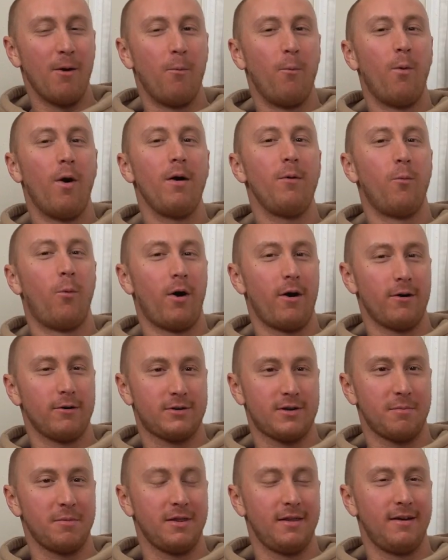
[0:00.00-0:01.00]
And, what are
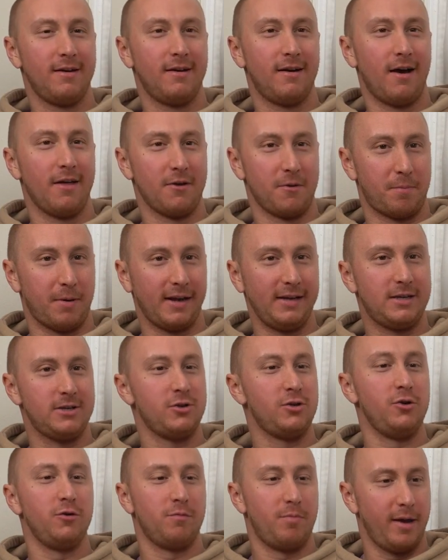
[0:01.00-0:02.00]
some of the other
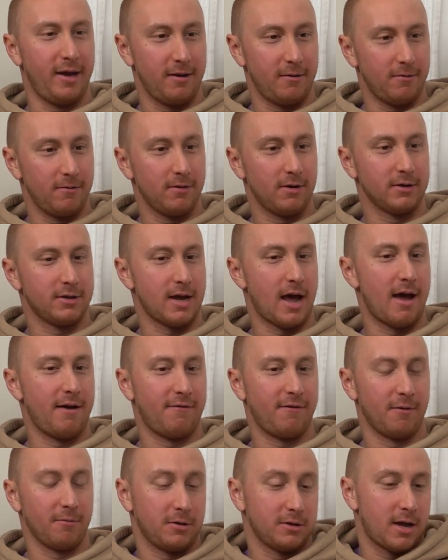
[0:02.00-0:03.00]
places you've been aside
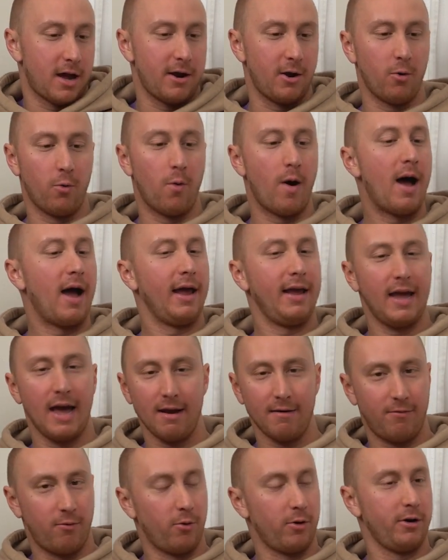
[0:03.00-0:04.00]
from, because I know Hawaii,
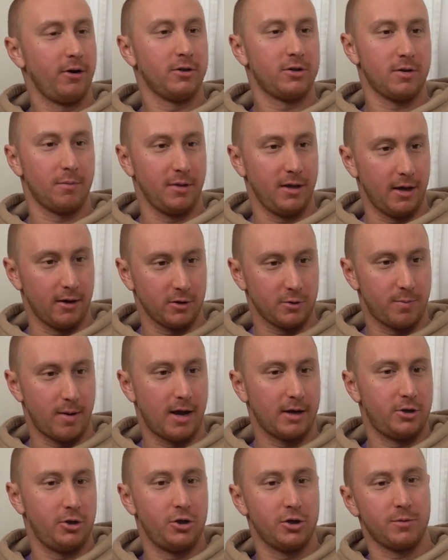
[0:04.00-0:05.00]
California, and some of the other
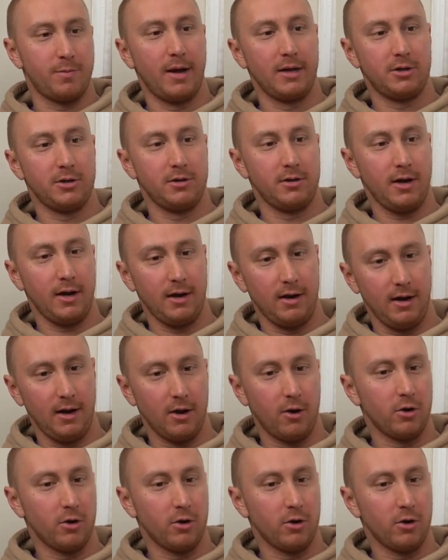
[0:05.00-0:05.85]
spots? You just mentioned India,